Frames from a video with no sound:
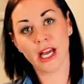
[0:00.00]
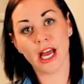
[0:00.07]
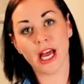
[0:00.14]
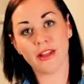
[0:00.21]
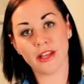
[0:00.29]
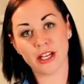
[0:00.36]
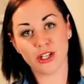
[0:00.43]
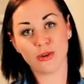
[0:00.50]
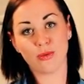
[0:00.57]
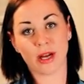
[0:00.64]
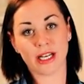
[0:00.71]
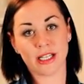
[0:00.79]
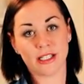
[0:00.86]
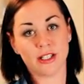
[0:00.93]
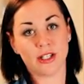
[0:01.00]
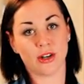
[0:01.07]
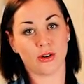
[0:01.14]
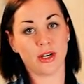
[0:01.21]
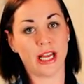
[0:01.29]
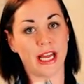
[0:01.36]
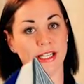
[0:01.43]
and then you're ready to
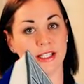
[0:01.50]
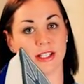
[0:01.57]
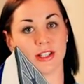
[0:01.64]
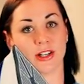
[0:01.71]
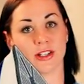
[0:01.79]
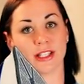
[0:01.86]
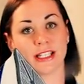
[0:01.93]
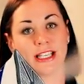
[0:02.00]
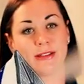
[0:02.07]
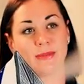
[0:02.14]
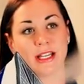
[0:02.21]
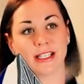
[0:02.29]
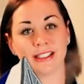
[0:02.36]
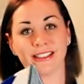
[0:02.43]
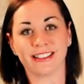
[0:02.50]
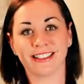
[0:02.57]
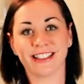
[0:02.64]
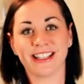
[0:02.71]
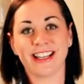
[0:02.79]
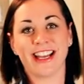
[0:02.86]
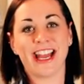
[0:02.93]
go ahead and start steaming
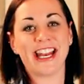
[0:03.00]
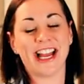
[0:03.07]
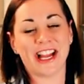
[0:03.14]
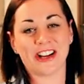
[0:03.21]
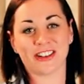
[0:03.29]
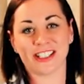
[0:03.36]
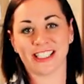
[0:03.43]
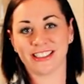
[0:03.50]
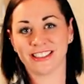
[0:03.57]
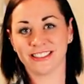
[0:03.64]
and ironing.